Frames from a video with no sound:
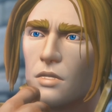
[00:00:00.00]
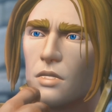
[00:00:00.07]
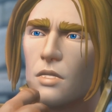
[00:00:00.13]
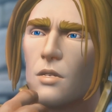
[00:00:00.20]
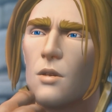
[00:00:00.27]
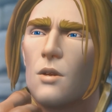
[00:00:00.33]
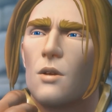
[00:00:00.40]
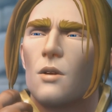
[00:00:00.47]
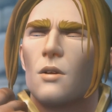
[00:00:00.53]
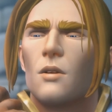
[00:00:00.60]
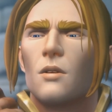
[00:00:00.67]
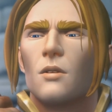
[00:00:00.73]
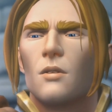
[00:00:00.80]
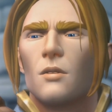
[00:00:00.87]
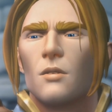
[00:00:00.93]
So,
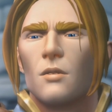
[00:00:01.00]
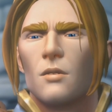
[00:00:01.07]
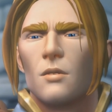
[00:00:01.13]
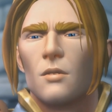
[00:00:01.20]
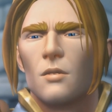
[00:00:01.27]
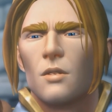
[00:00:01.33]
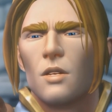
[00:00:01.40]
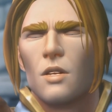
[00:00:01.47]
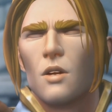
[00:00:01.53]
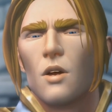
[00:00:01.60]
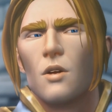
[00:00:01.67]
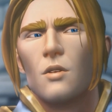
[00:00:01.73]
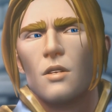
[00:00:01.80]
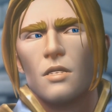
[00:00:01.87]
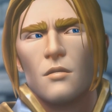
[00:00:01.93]
the
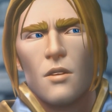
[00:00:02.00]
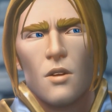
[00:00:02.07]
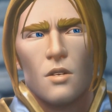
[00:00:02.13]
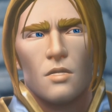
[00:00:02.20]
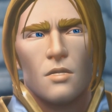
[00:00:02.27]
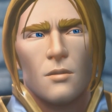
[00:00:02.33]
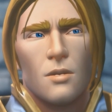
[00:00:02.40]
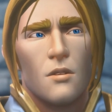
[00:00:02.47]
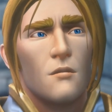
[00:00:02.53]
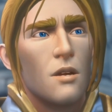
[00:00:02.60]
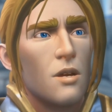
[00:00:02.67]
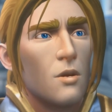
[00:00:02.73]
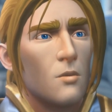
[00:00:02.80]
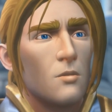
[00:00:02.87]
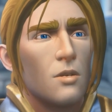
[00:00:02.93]
Horde has found something
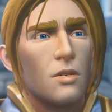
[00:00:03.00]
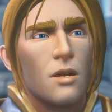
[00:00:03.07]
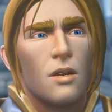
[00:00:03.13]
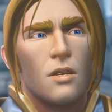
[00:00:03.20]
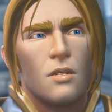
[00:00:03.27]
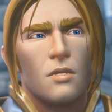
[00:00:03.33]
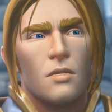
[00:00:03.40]
valuable then?